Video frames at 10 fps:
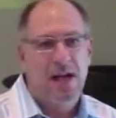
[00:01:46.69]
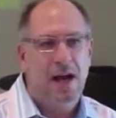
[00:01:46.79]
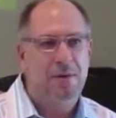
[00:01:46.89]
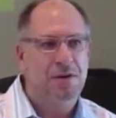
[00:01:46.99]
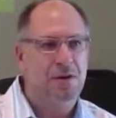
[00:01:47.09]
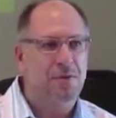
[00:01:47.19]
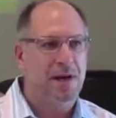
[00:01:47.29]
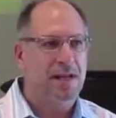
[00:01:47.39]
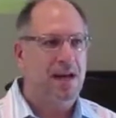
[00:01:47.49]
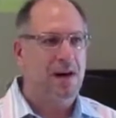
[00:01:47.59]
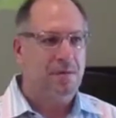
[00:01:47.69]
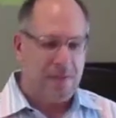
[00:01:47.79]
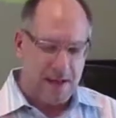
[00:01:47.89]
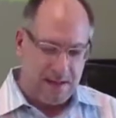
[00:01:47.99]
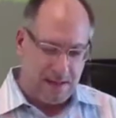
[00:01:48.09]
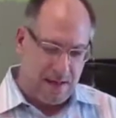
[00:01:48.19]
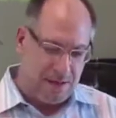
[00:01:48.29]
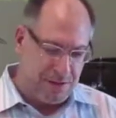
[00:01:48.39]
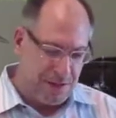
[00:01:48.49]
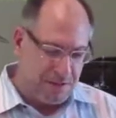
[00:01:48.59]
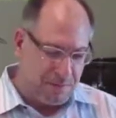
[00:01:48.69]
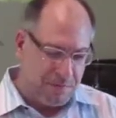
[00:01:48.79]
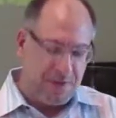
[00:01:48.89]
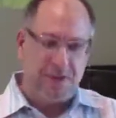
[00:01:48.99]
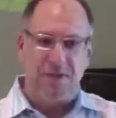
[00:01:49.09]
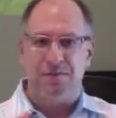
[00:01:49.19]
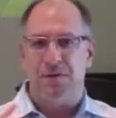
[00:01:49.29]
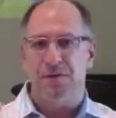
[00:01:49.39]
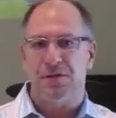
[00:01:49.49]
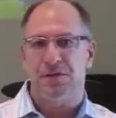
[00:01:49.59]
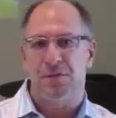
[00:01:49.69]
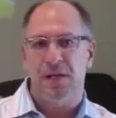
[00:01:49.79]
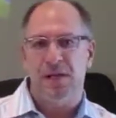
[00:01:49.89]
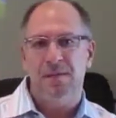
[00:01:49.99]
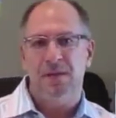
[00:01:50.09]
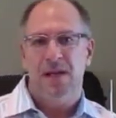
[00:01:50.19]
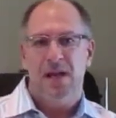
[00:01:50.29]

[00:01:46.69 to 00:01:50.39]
And we know right now that uh, Jesus filled the first three,